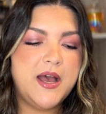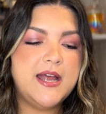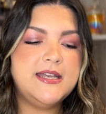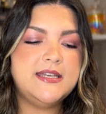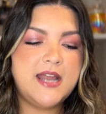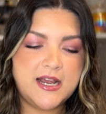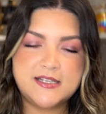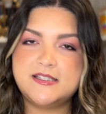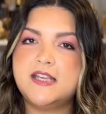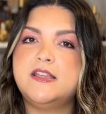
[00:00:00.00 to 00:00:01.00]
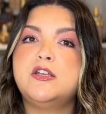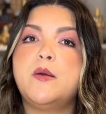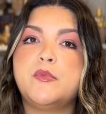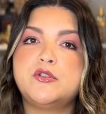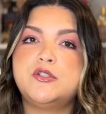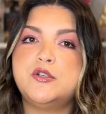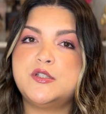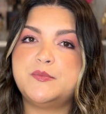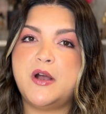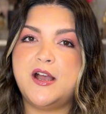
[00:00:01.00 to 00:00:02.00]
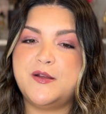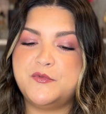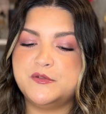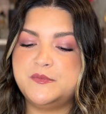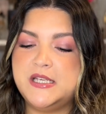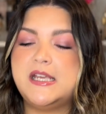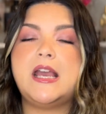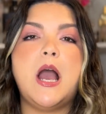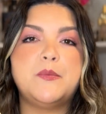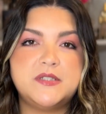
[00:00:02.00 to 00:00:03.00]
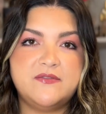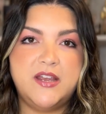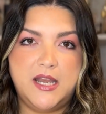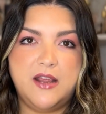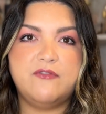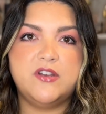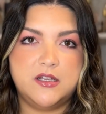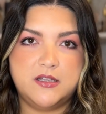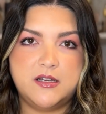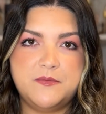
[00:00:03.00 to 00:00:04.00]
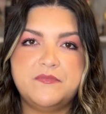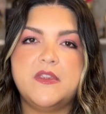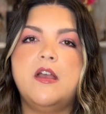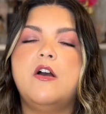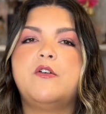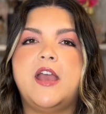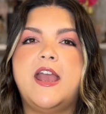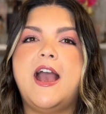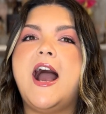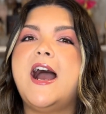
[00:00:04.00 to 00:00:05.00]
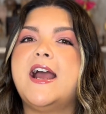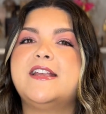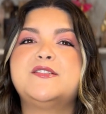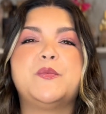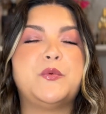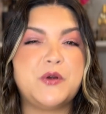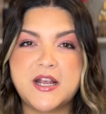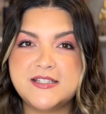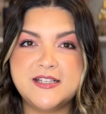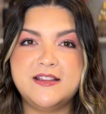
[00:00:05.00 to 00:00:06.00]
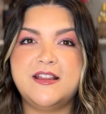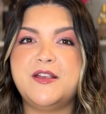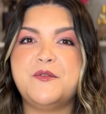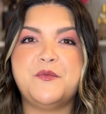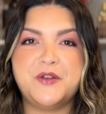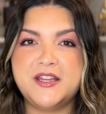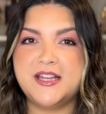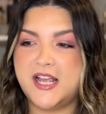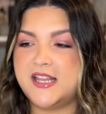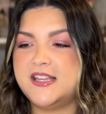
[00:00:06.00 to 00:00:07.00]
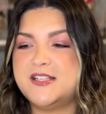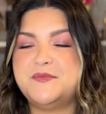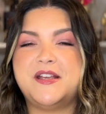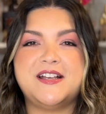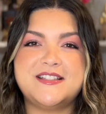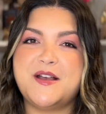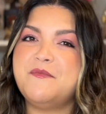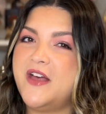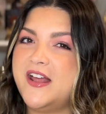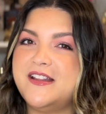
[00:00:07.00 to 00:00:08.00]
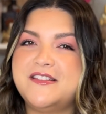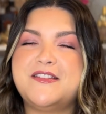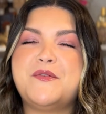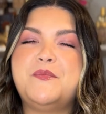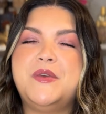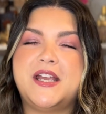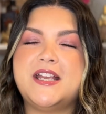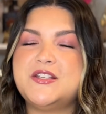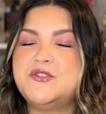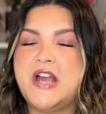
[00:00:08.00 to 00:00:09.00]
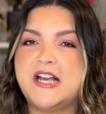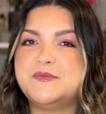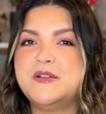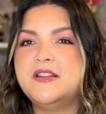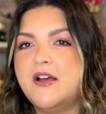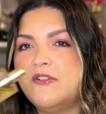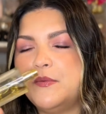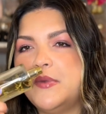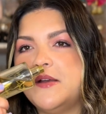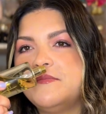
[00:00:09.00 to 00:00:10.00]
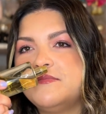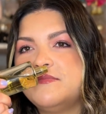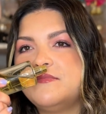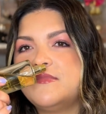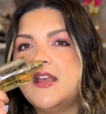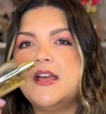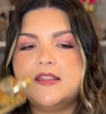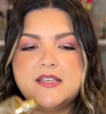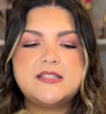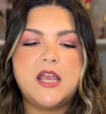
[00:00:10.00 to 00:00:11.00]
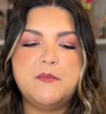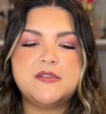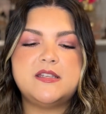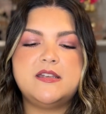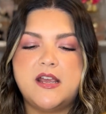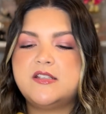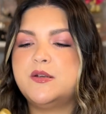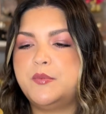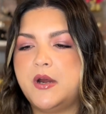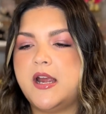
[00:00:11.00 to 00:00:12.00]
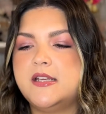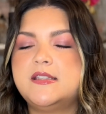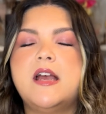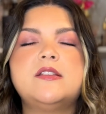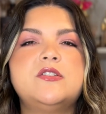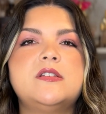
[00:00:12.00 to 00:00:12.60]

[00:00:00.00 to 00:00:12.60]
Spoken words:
Next, in the number 2 spot will be Captivating Vanilla. Okay, I surprisingly really like this because I'm not the biggest jasmine lover, but this came as a nice surprise. That